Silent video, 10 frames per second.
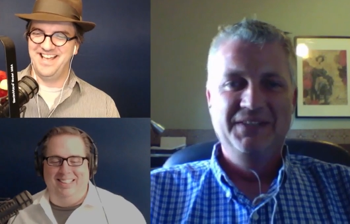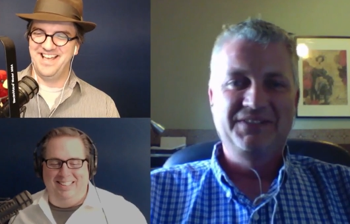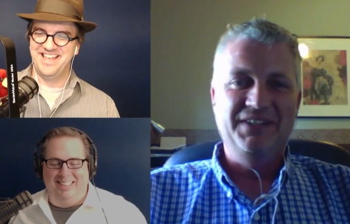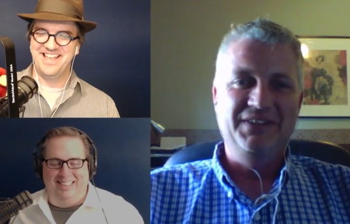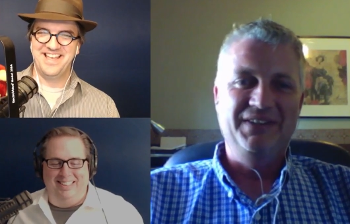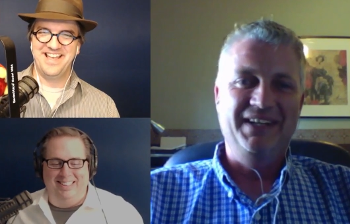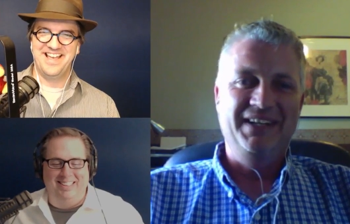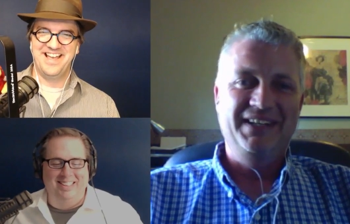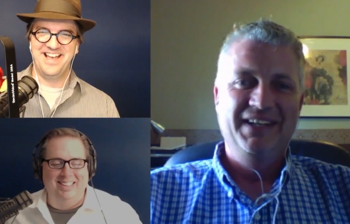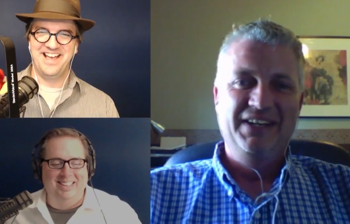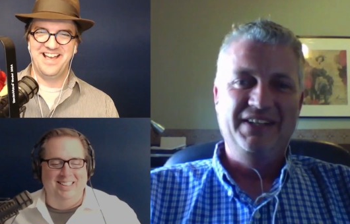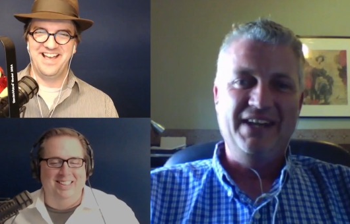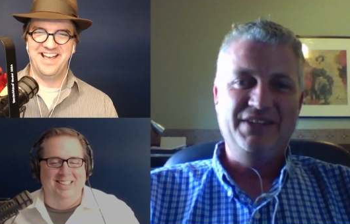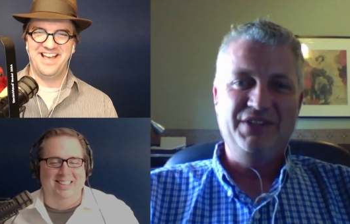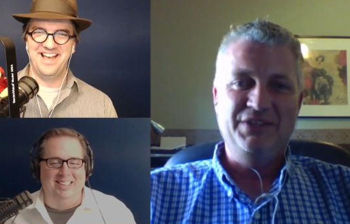Speaker 1: so uh,
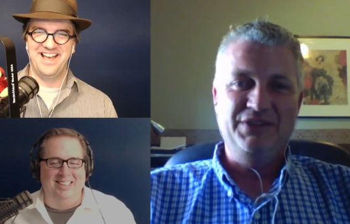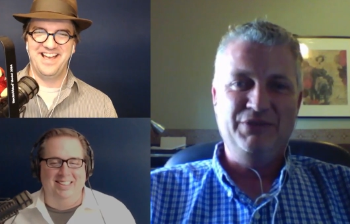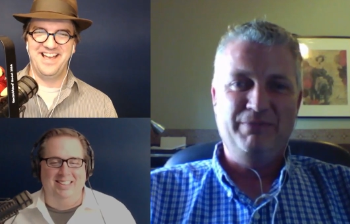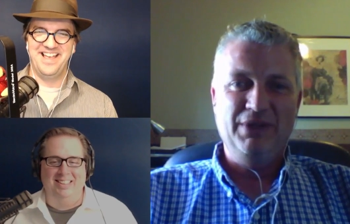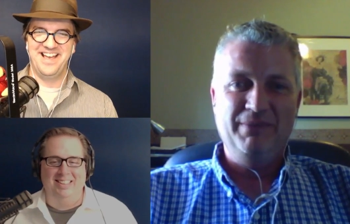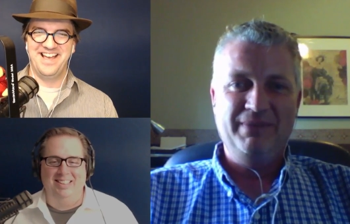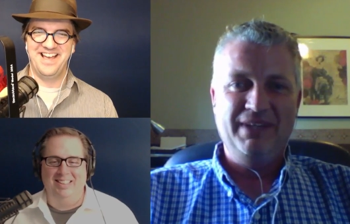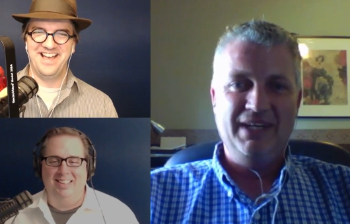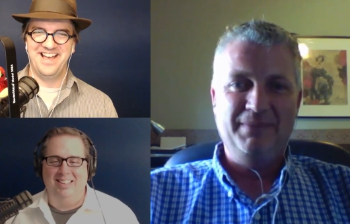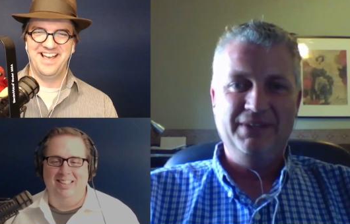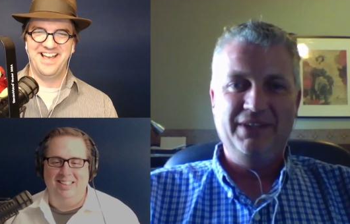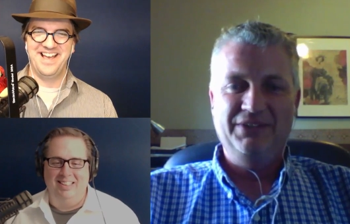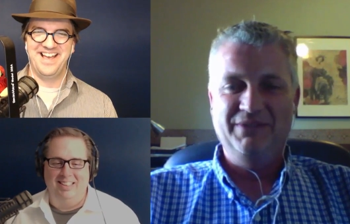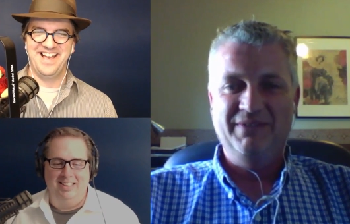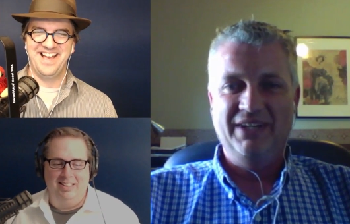yeah, you, you've built me up a little
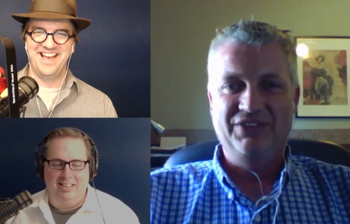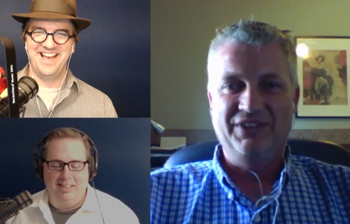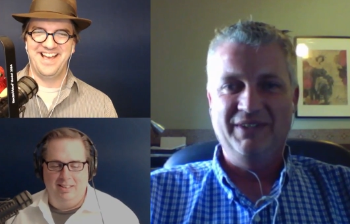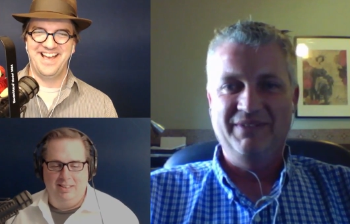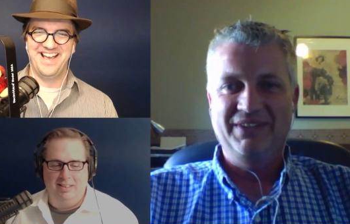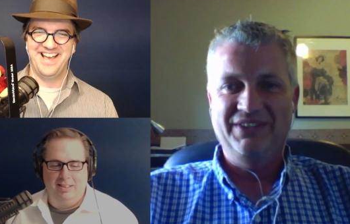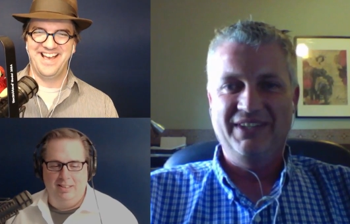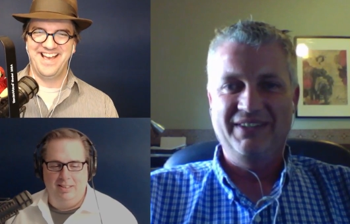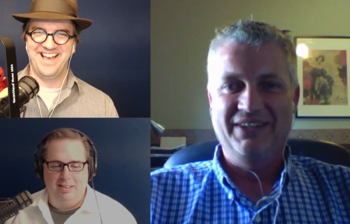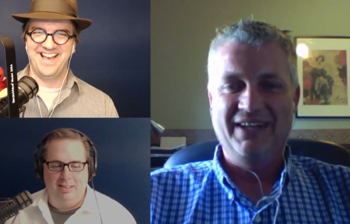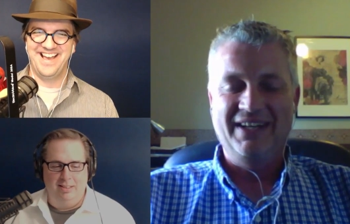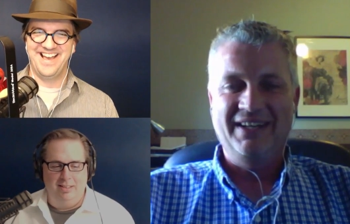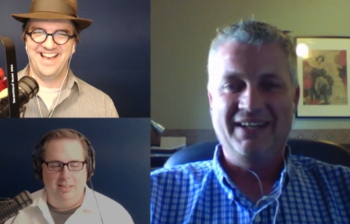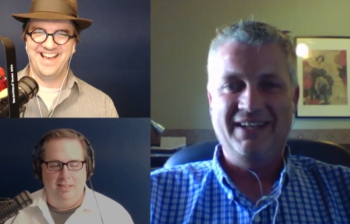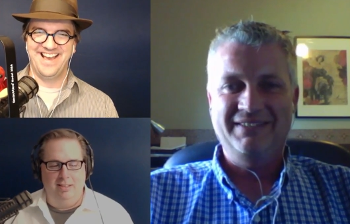too much here, but uh, you know, I,
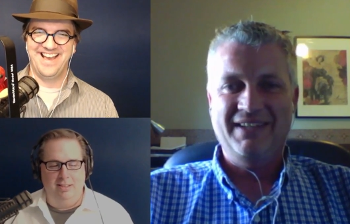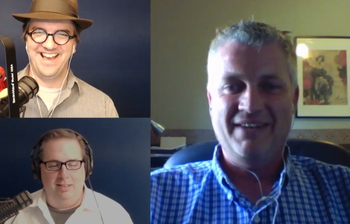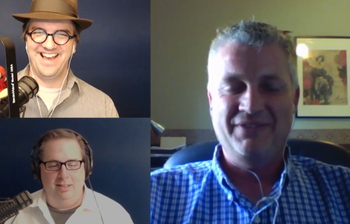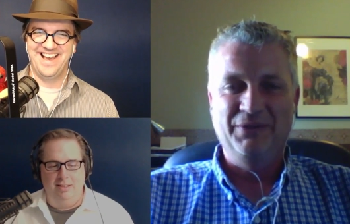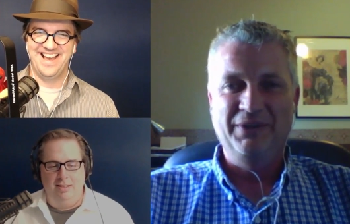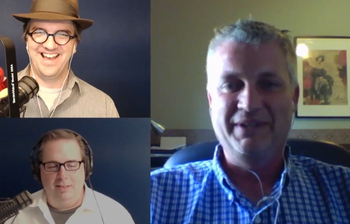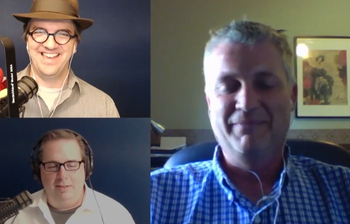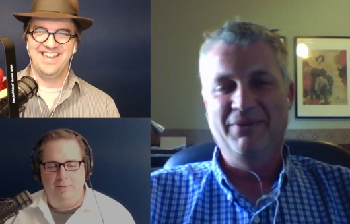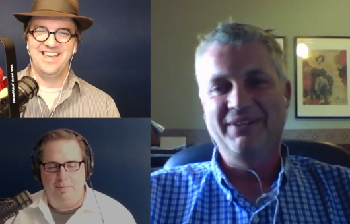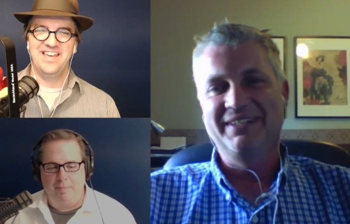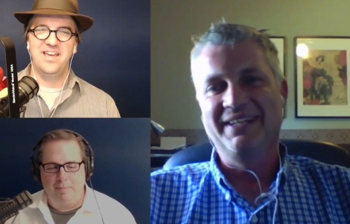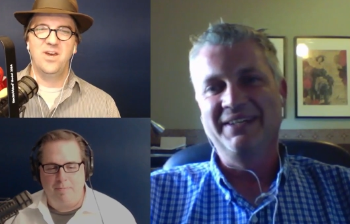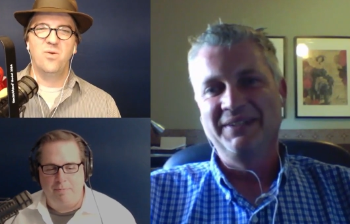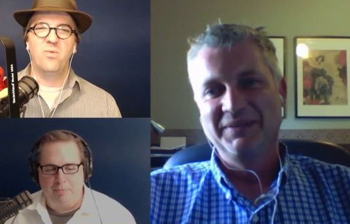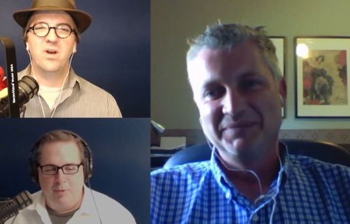I, I feel really important
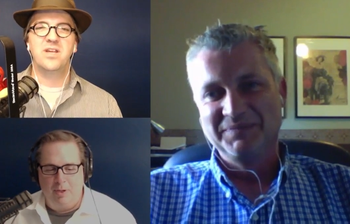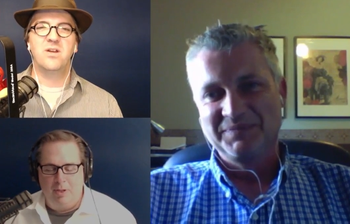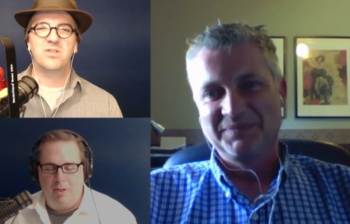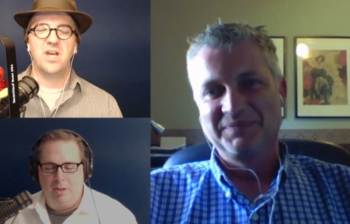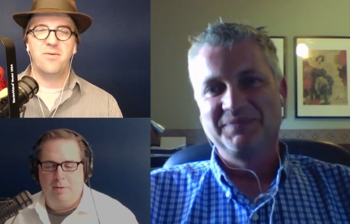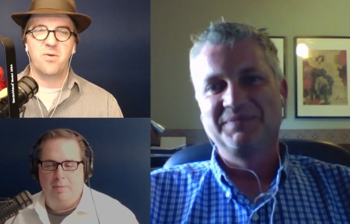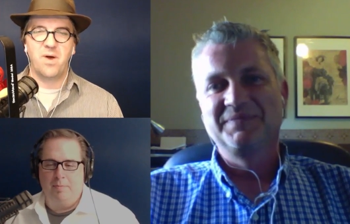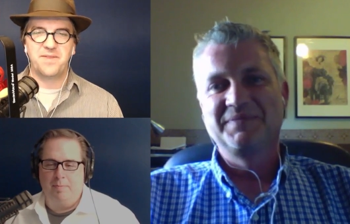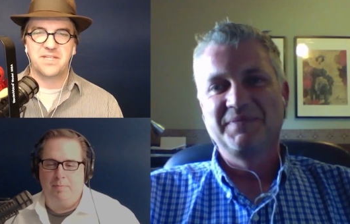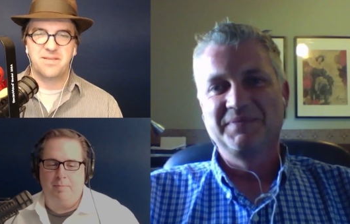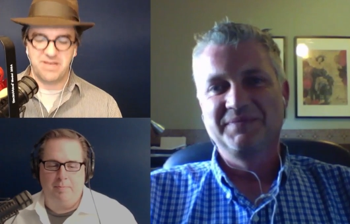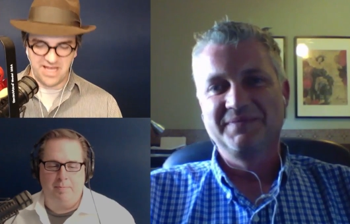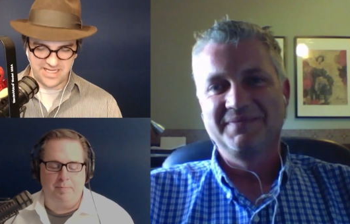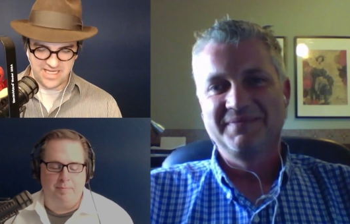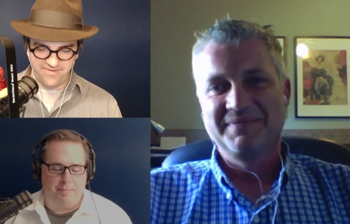now.
Speaker 2: Well, you know, Tom, we want this to be
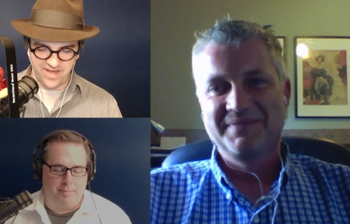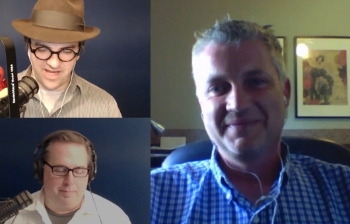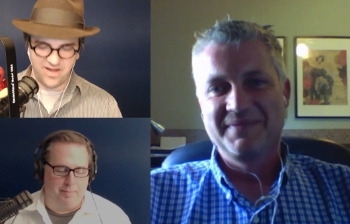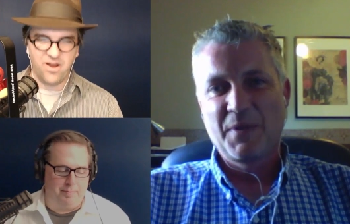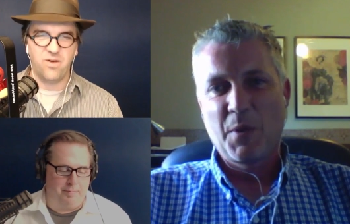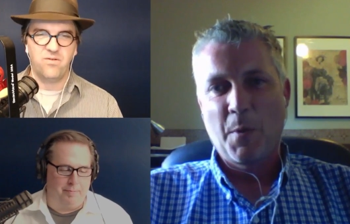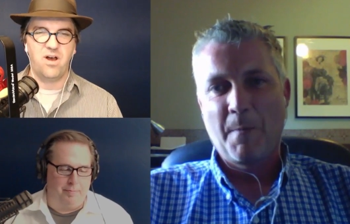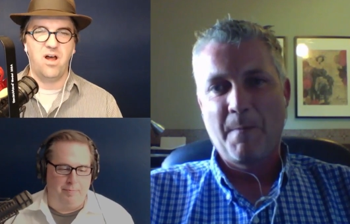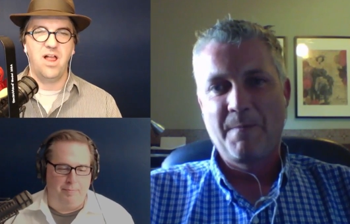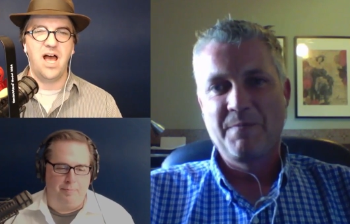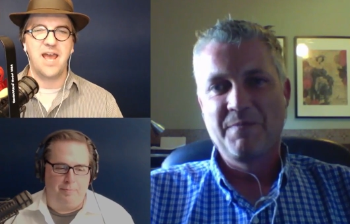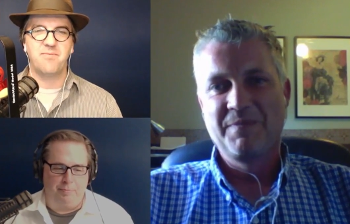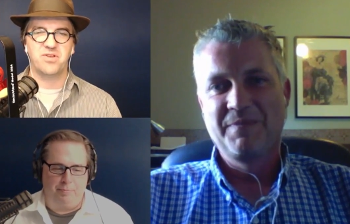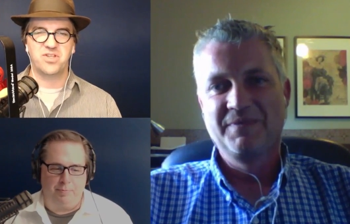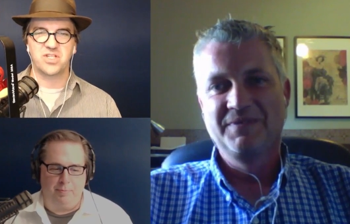like TV, you know, all
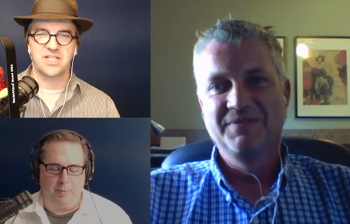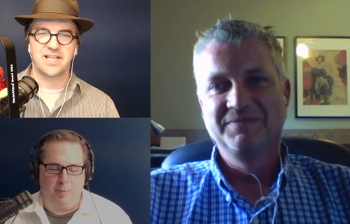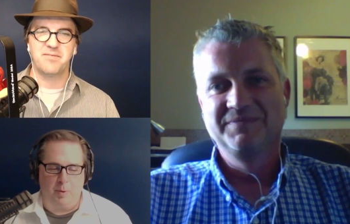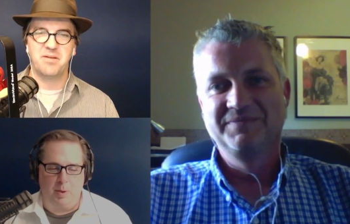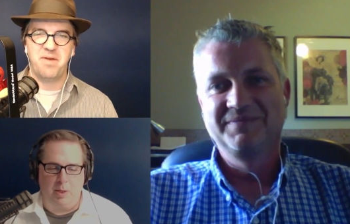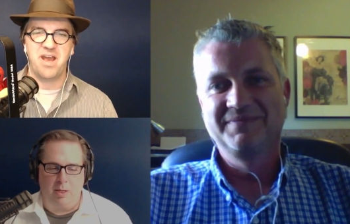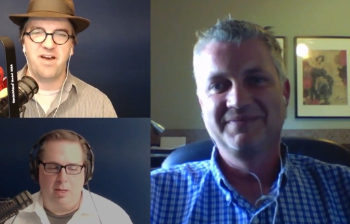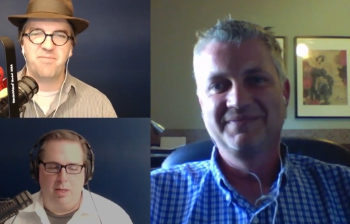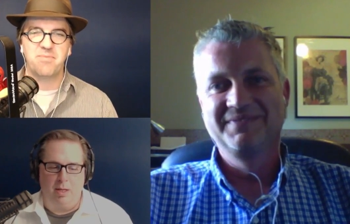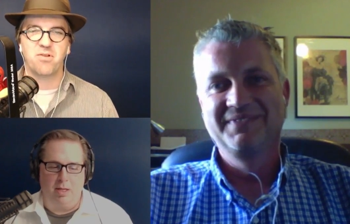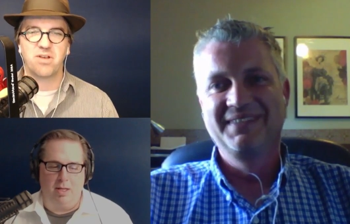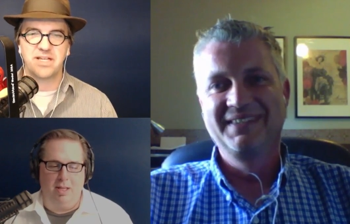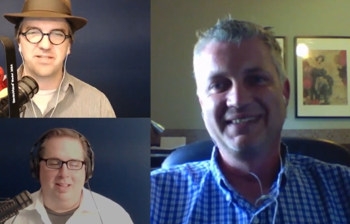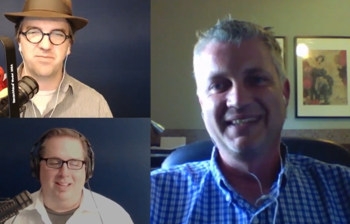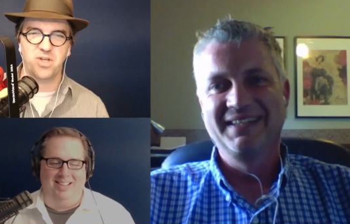hype with just a little bit of payoff. People are
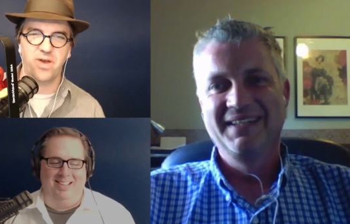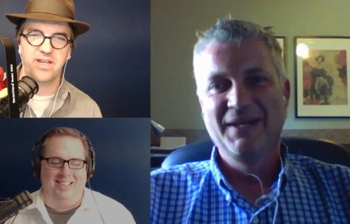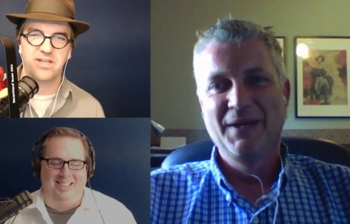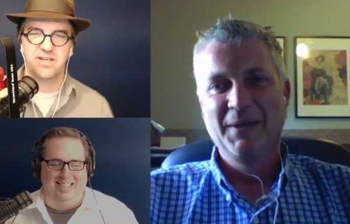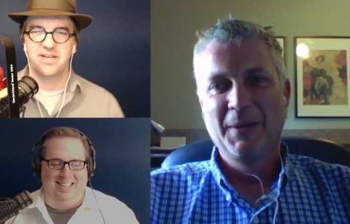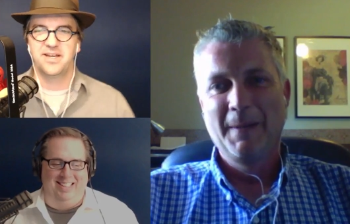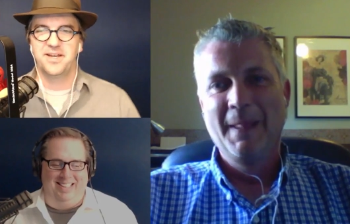accustomed to it.